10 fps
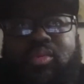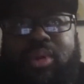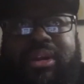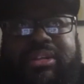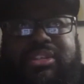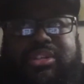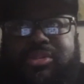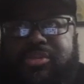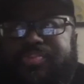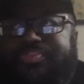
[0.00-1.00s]
awareness
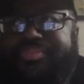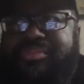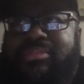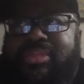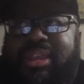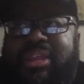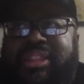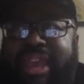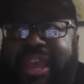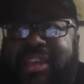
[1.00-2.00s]
to
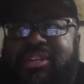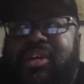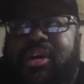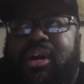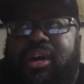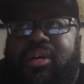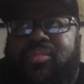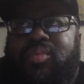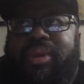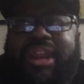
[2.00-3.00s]
that
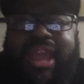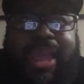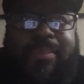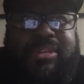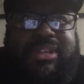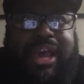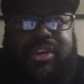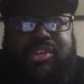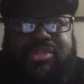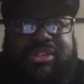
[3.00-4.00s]
when it happens. How
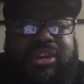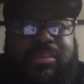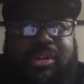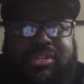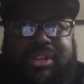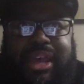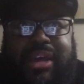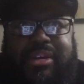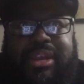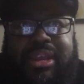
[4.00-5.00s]
do you seek a person
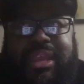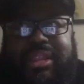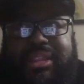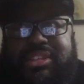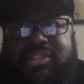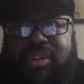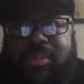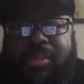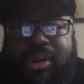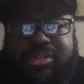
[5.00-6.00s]
out? And this is from
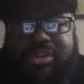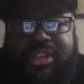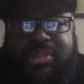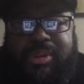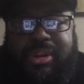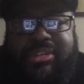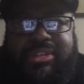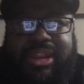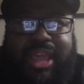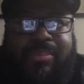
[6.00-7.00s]
a personal experience
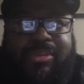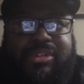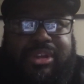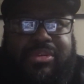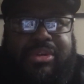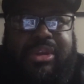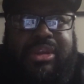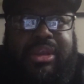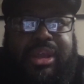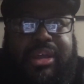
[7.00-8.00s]
that happened. So
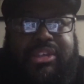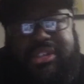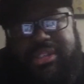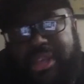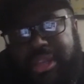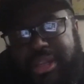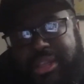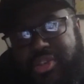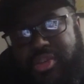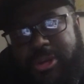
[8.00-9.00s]
she's telling
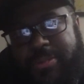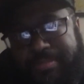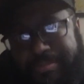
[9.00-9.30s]
that story.